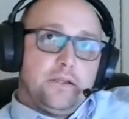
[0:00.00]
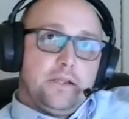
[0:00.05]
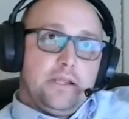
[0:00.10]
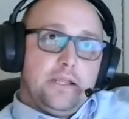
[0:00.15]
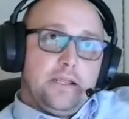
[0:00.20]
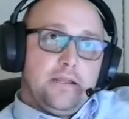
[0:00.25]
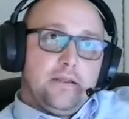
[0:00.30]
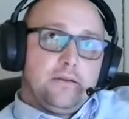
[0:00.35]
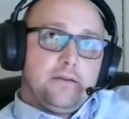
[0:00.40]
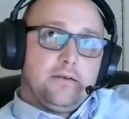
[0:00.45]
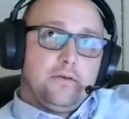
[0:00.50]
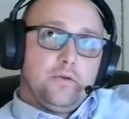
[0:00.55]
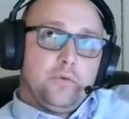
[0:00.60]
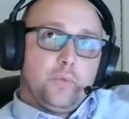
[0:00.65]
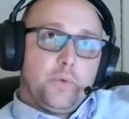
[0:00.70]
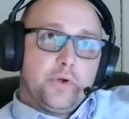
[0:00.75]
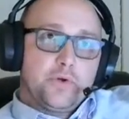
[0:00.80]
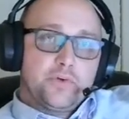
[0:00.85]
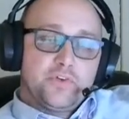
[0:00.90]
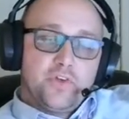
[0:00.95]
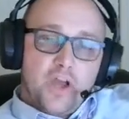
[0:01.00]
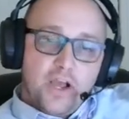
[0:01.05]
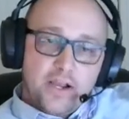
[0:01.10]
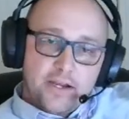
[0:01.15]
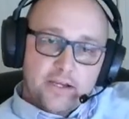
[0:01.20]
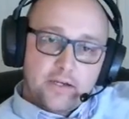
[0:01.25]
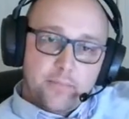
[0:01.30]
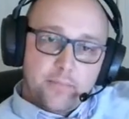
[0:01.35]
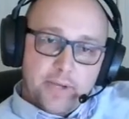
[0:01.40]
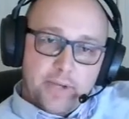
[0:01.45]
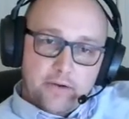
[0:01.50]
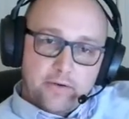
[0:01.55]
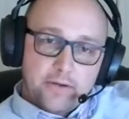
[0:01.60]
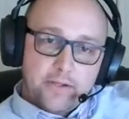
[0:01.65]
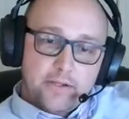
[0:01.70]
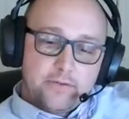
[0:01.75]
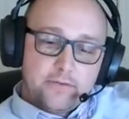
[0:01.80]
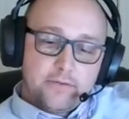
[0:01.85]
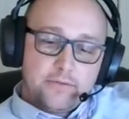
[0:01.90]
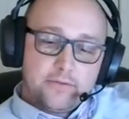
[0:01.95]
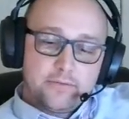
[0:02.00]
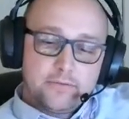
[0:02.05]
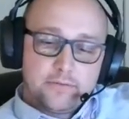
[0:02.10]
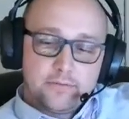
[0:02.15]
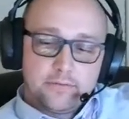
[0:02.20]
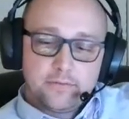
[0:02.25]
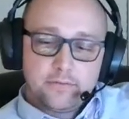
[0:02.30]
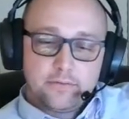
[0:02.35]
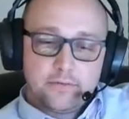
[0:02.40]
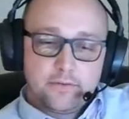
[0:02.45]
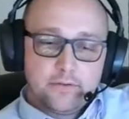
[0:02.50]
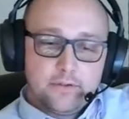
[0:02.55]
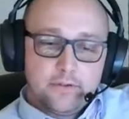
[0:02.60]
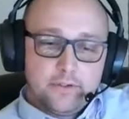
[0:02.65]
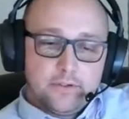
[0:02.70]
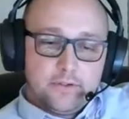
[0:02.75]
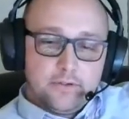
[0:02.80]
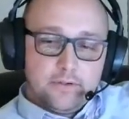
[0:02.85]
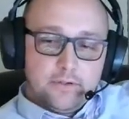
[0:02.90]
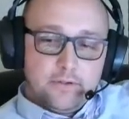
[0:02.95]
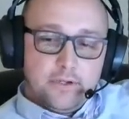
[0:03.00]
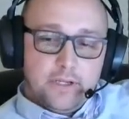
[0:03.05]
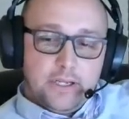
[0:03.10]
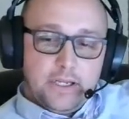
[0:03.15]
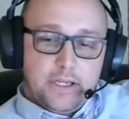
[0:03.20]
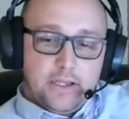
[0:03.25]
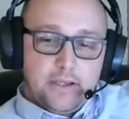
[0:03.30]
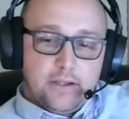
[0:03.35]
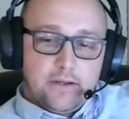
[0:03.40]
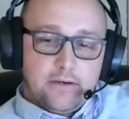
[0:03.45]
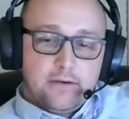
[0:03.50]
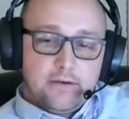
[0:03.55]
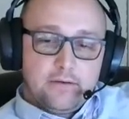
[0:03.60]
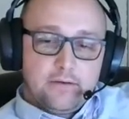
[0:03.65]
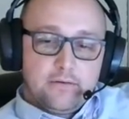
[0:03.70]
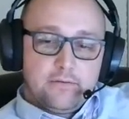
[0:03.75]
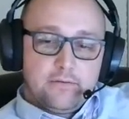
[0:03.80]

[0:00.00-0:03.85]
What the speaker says: And we were talking about it, and